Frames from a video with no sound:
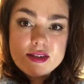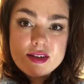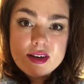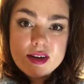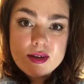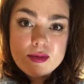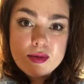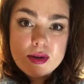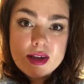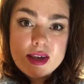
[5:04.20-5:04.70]

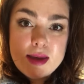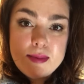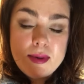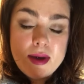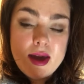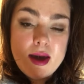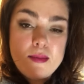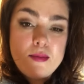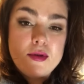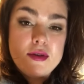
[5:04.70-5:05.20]
good. We're
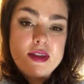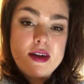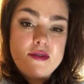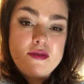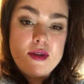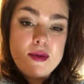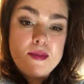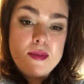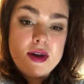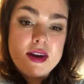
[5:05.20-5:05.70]
keeping up with
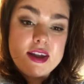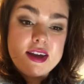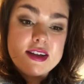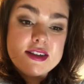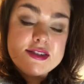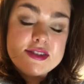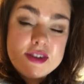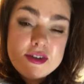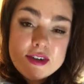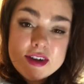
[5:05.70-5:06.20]
everybody.
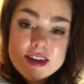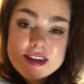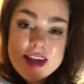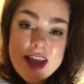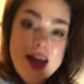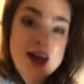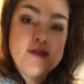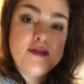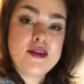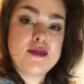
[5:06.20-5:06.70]
It's so good to
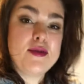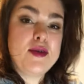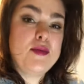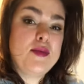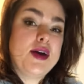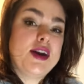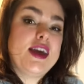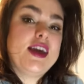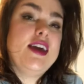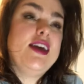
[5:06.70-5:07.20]
have
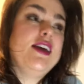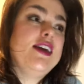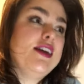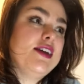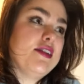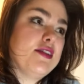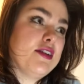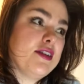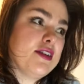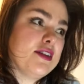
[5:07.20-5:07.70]
everybody
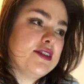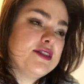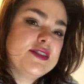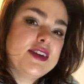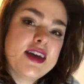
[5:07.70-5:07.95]
here.